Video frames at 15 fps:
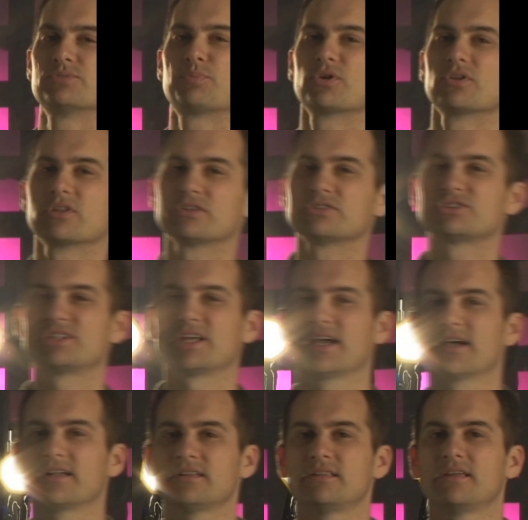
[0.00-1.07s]
just put a little
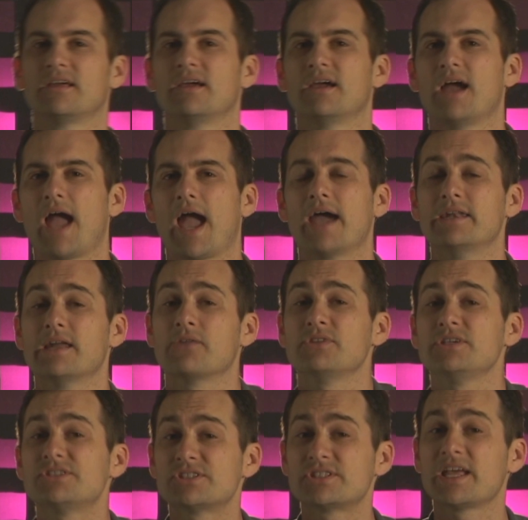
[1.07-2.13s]
stand. And now
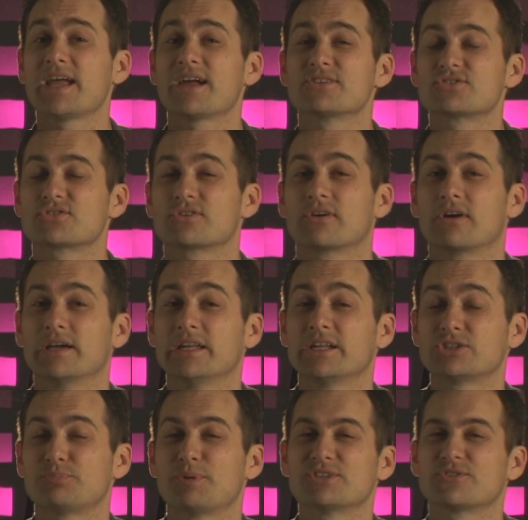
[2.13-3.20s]
these stands are
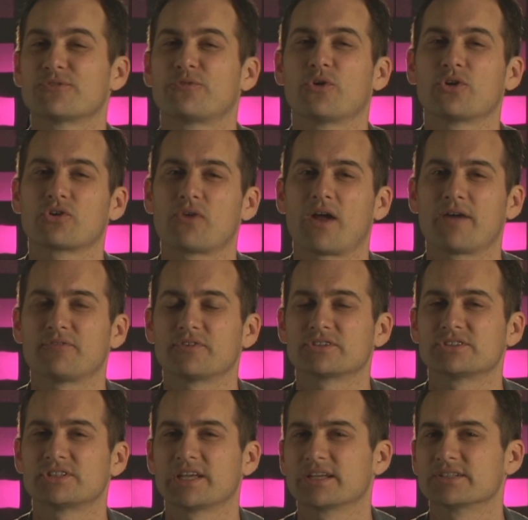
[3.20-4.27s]
inexpensive photographic
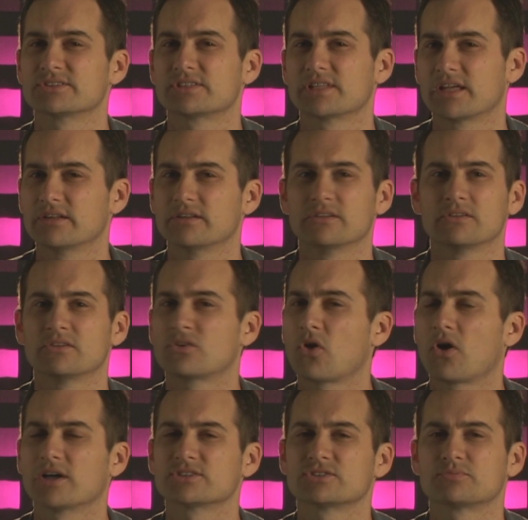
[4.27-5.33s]
stands that
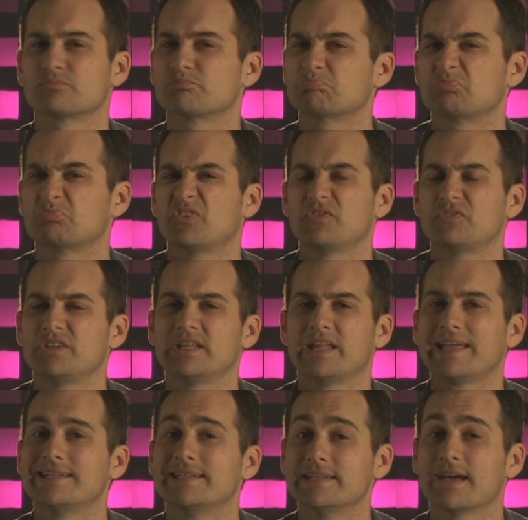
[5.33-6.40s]
cost
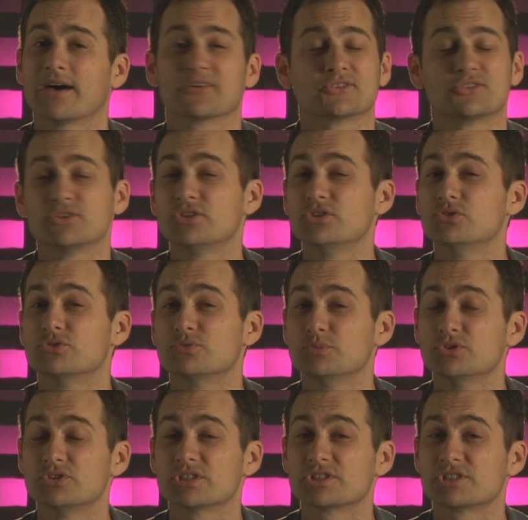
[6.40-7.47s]
$15, $18. You can use
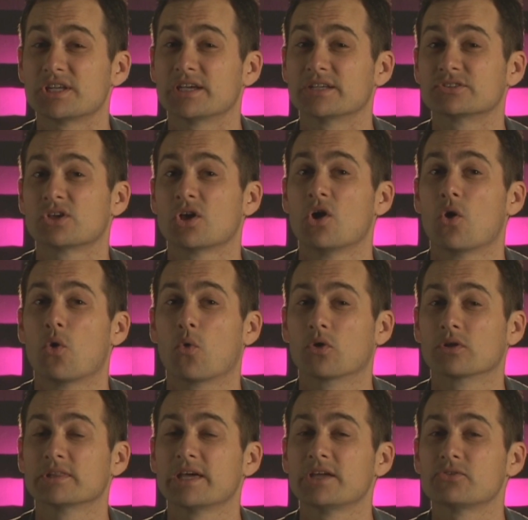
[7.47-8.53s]
music stands,
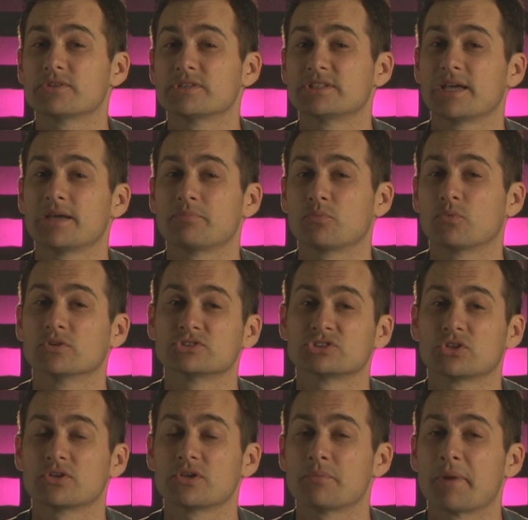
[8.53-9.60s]
or later in the tape we'll
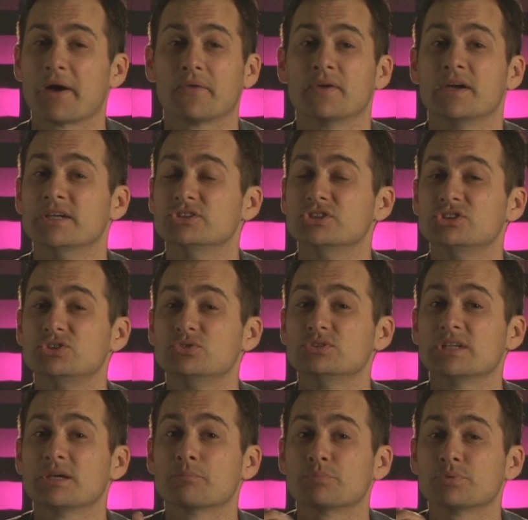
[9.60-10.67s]
show you about just
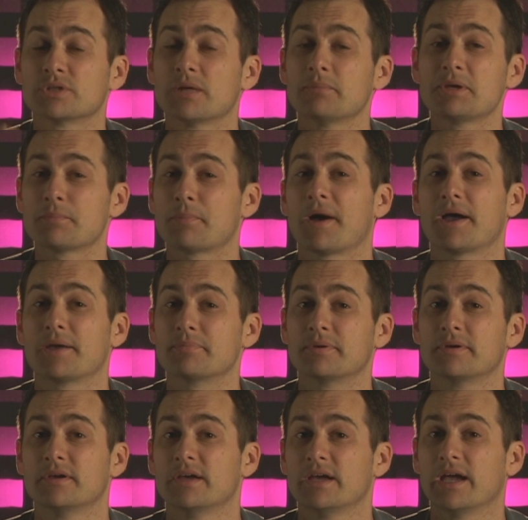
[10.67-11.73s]
using plumbing pipe
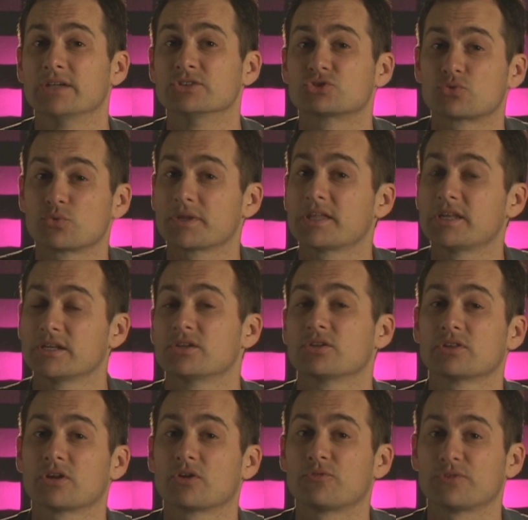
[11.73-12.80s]
and screwing it into
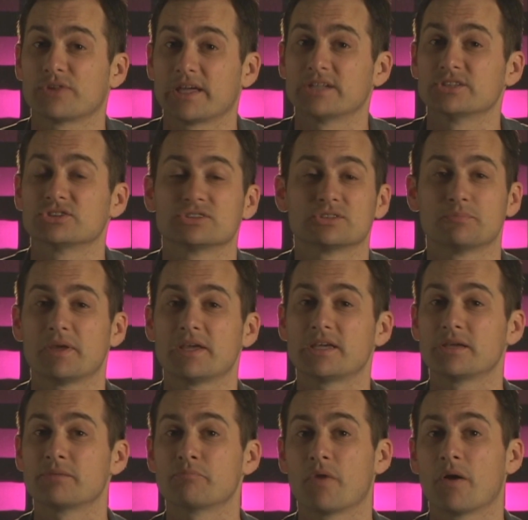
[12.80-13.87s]
little flanges and
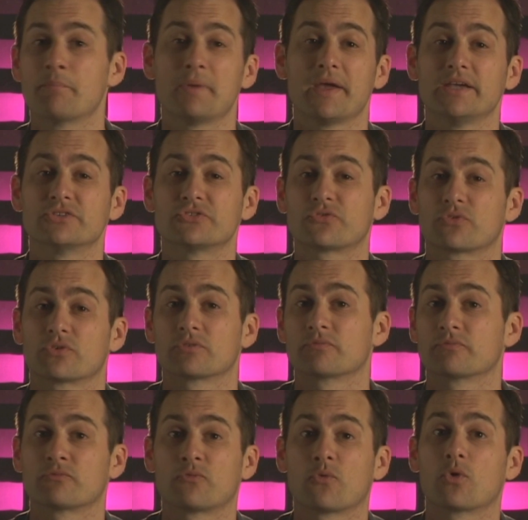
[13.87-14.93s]
making a base for
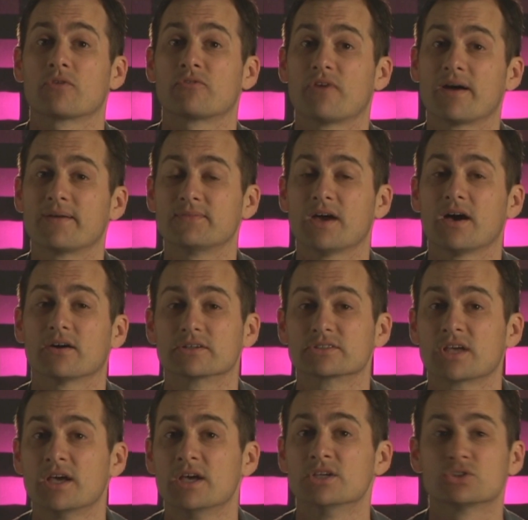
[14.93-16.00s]
$4 or $5.
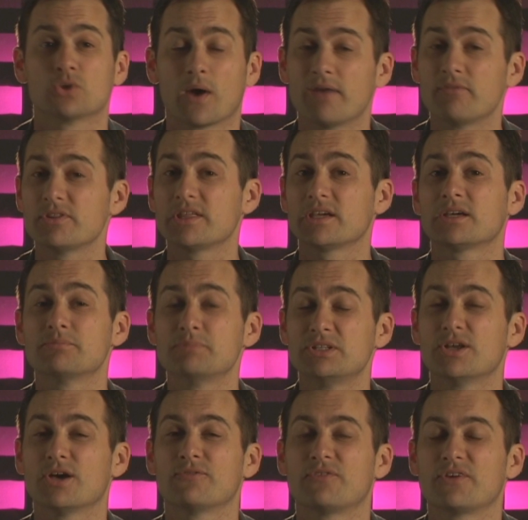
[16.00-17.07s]
So everything can be
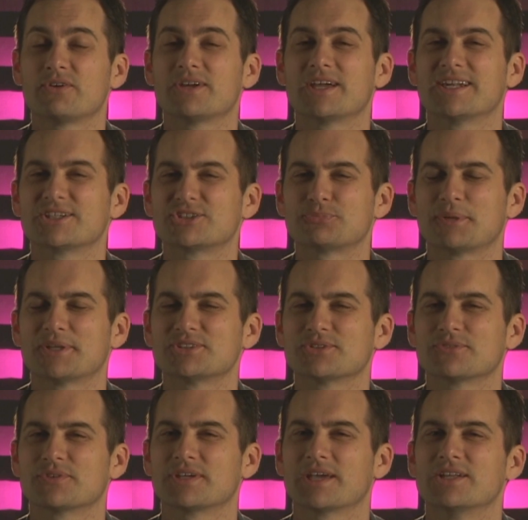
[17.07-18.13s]
done very
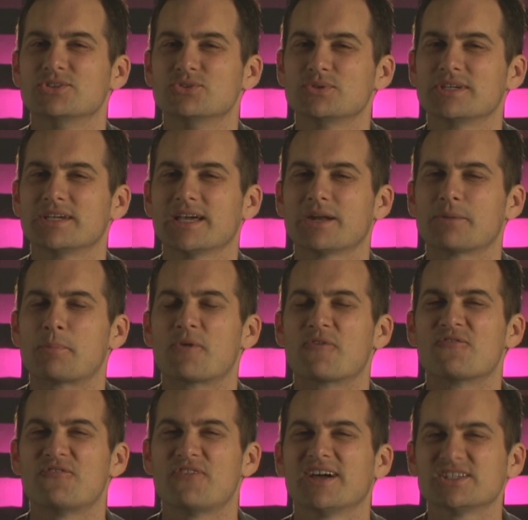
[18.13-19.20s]
inexpensively, and you can get a
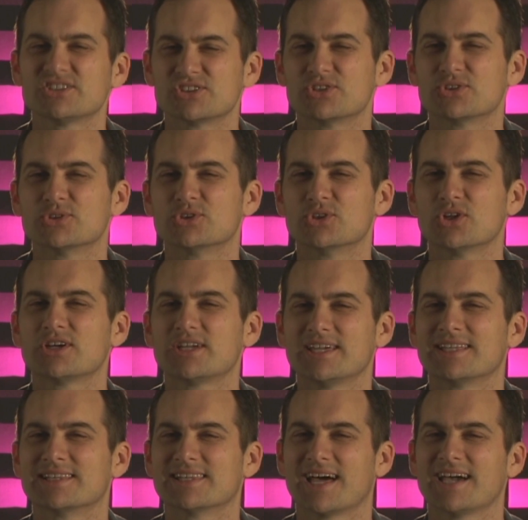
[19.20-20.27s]
professional
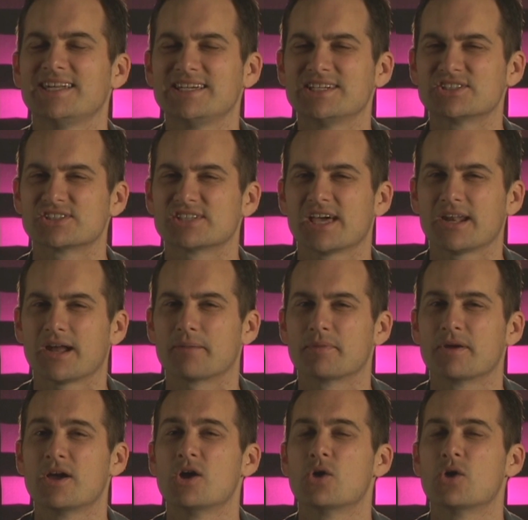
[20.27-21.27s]
looking lighting setup